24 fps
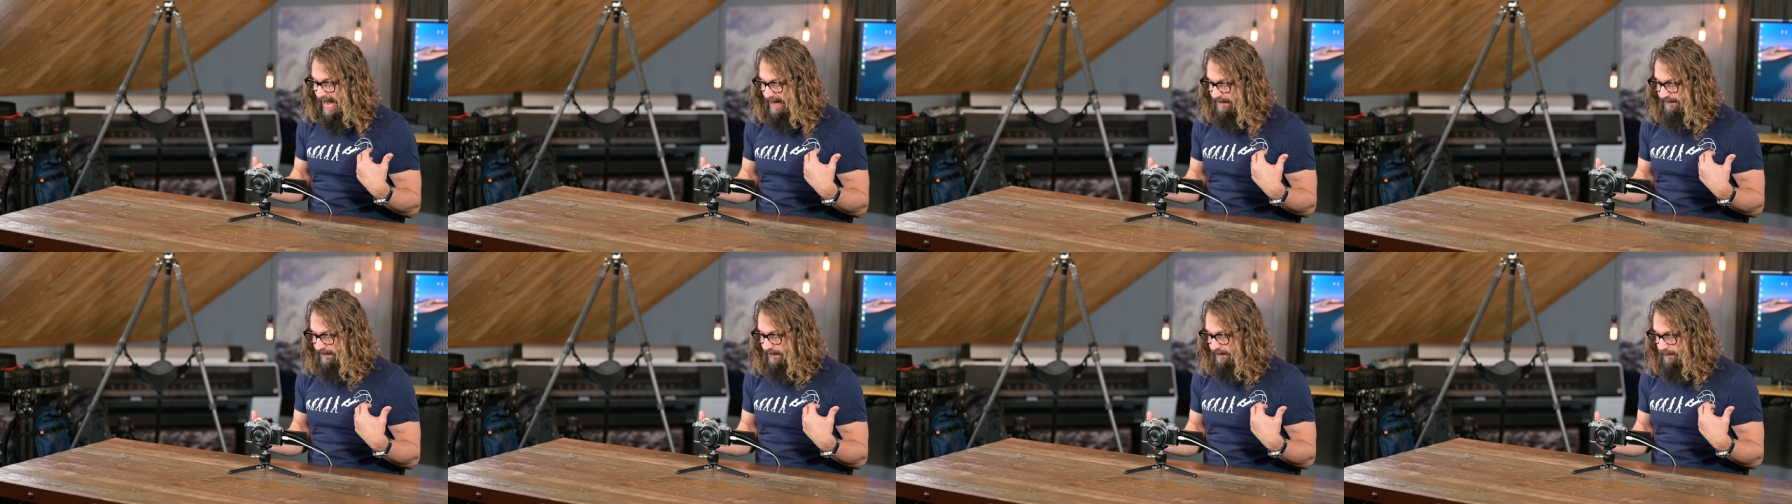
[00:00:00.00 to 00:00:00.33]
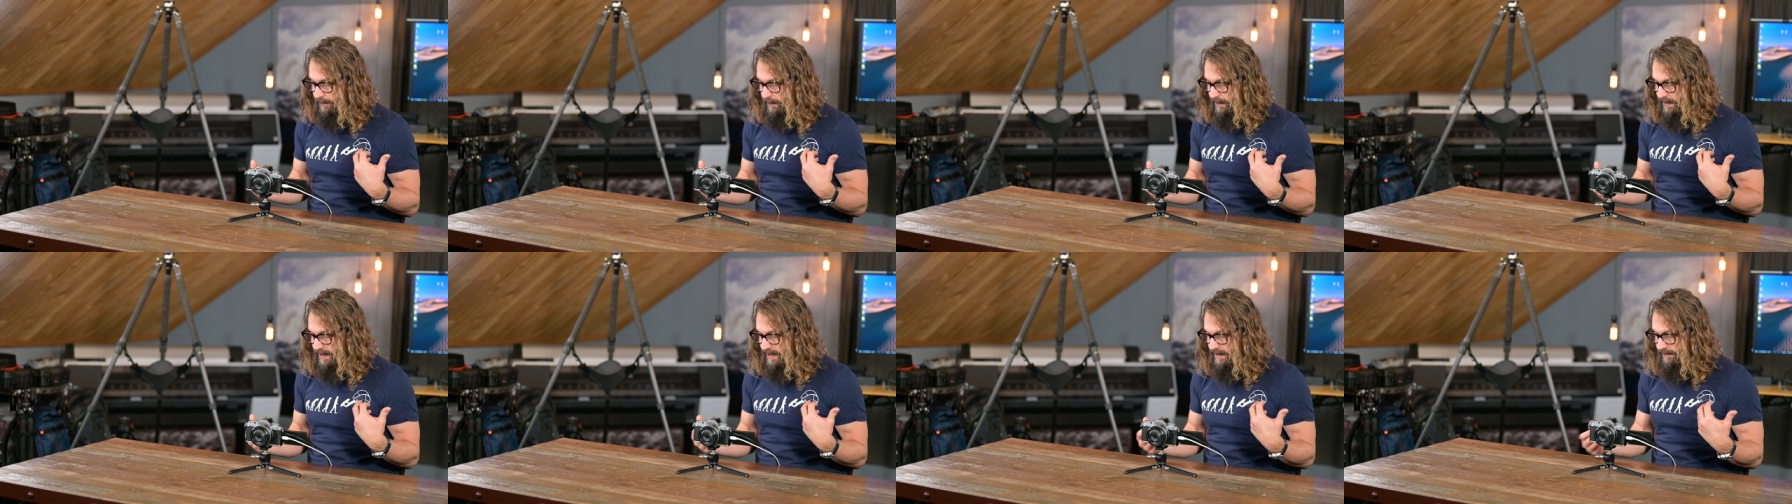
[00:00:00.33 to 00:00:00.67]

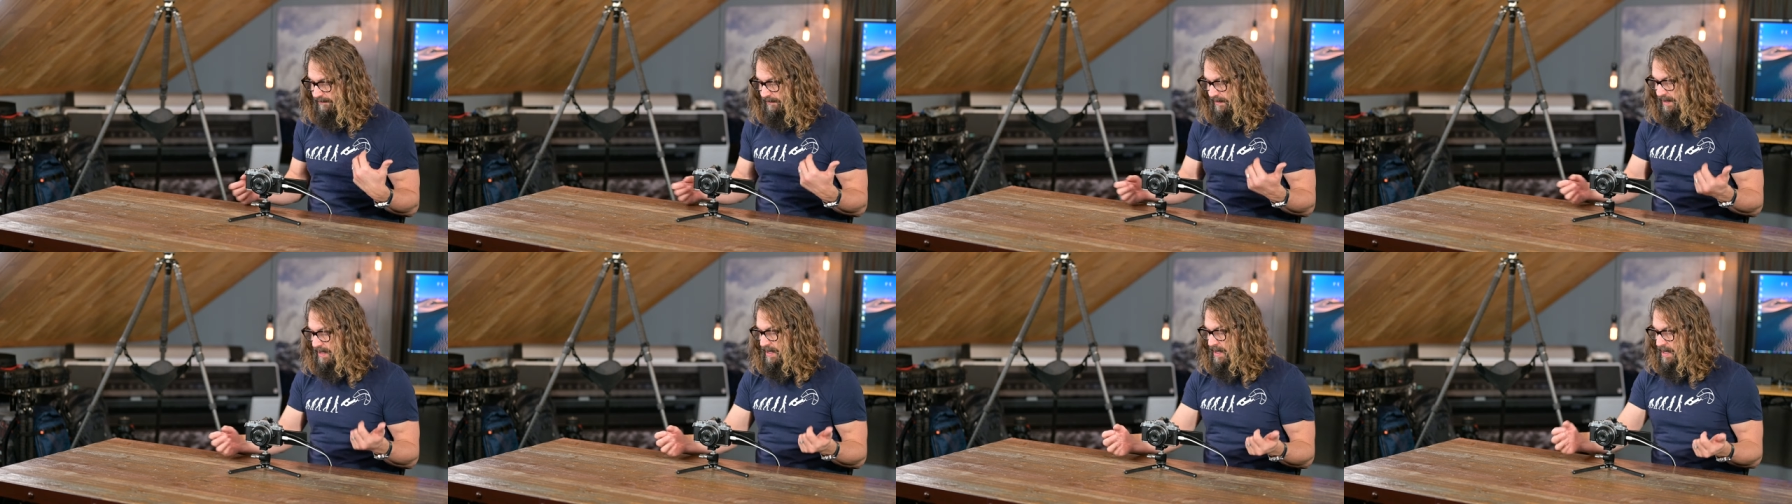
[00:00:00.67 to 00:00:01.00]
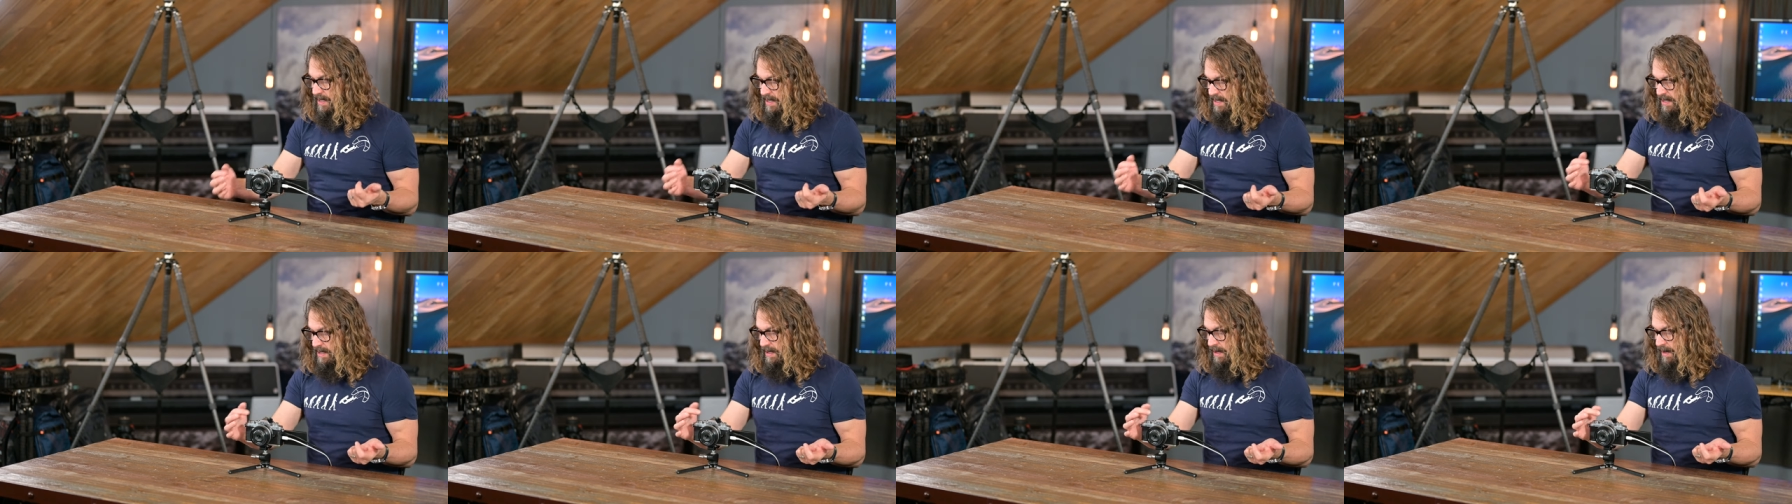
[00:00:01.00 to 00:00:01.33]
access really easily.
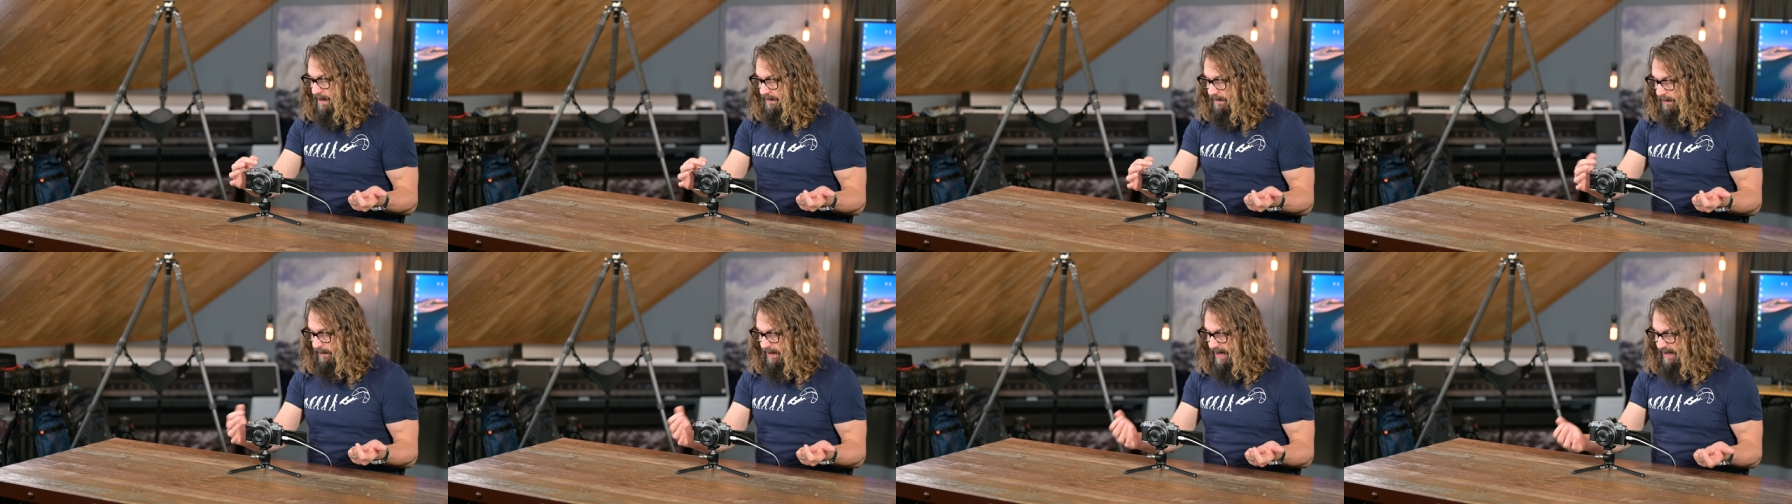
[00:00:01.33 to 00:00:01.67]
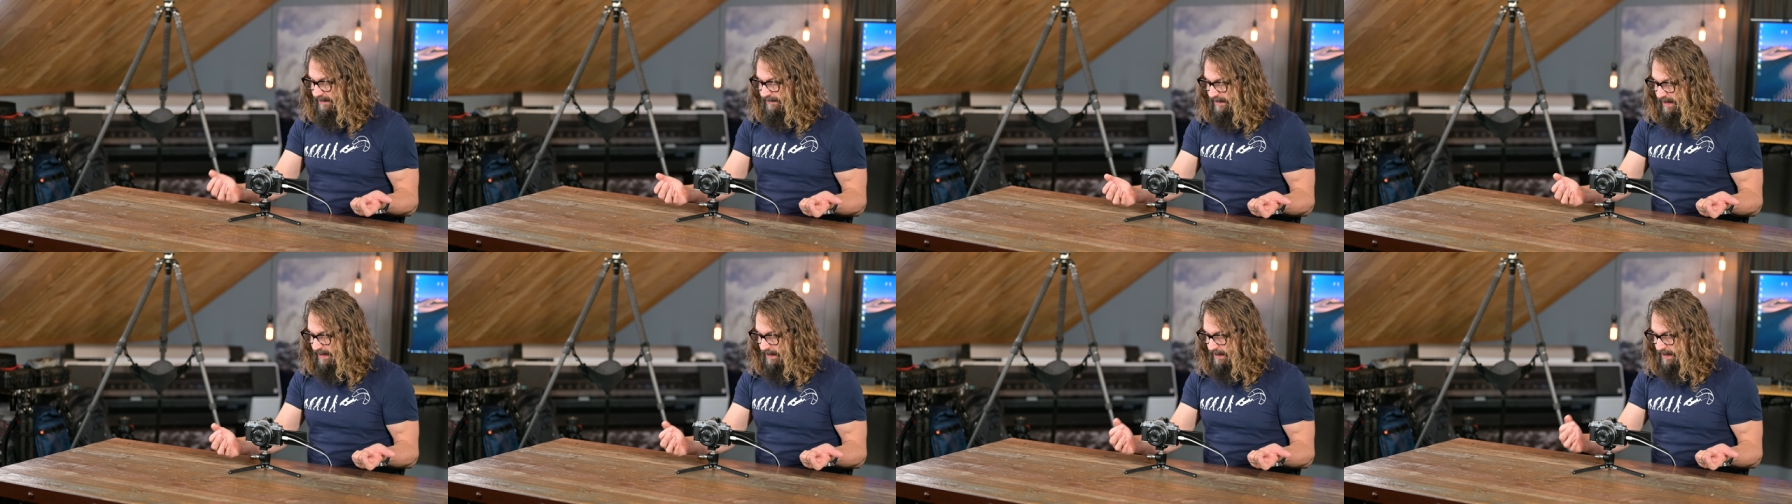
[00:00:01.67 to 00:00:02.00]
On the
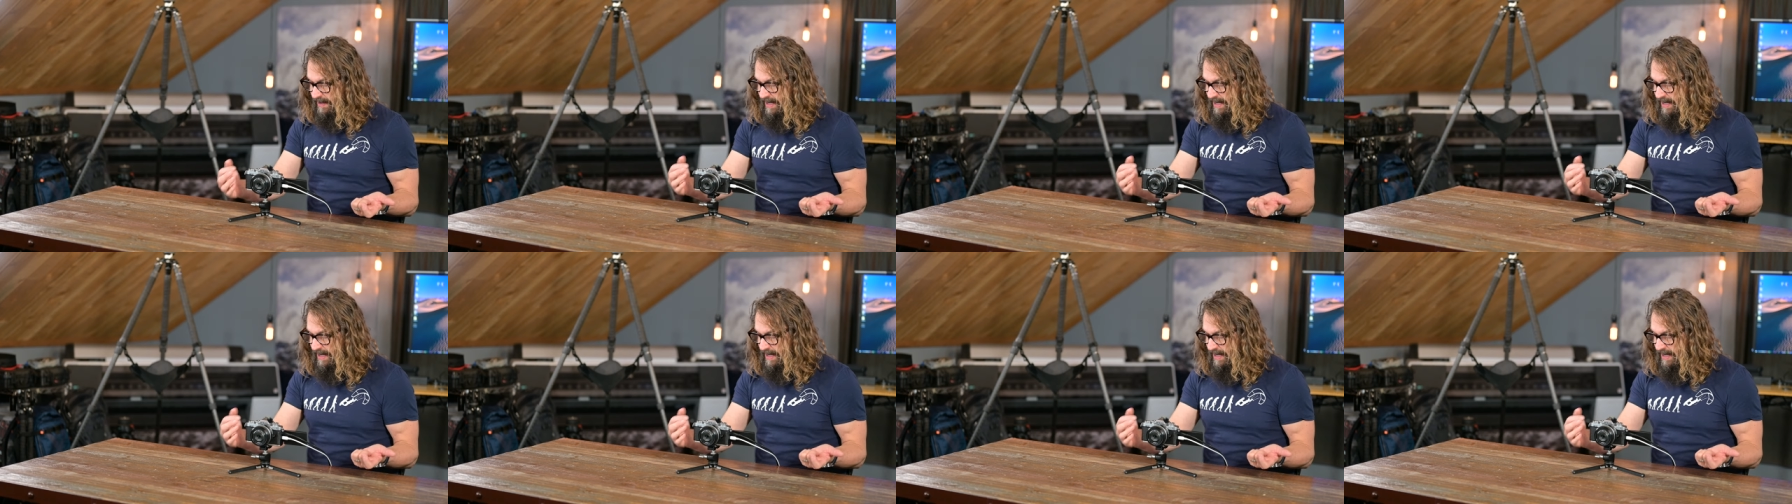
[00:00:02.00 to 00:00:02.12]
right side of the